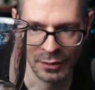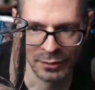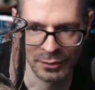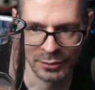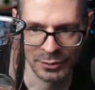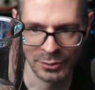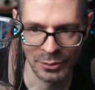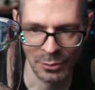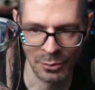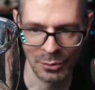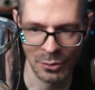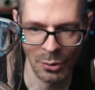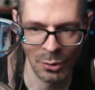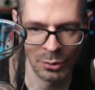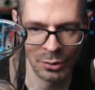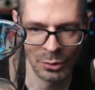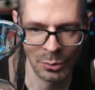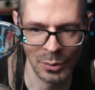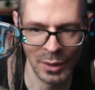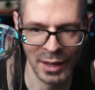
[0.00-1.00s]
So
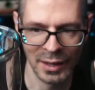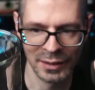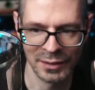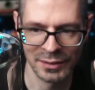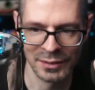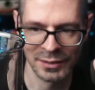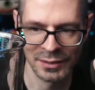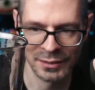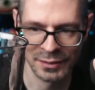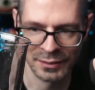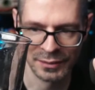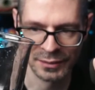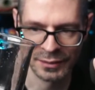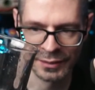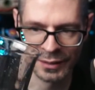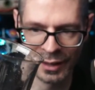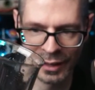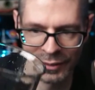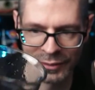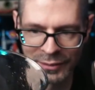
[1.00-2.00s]
cola wise,
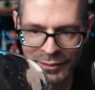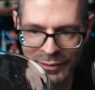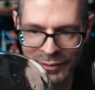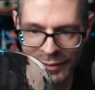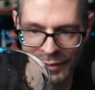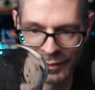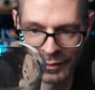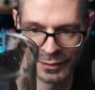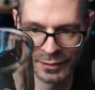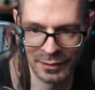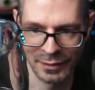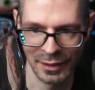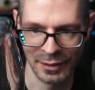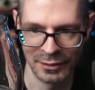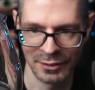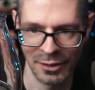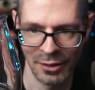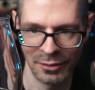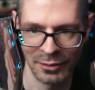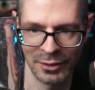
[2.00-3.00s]
I'd call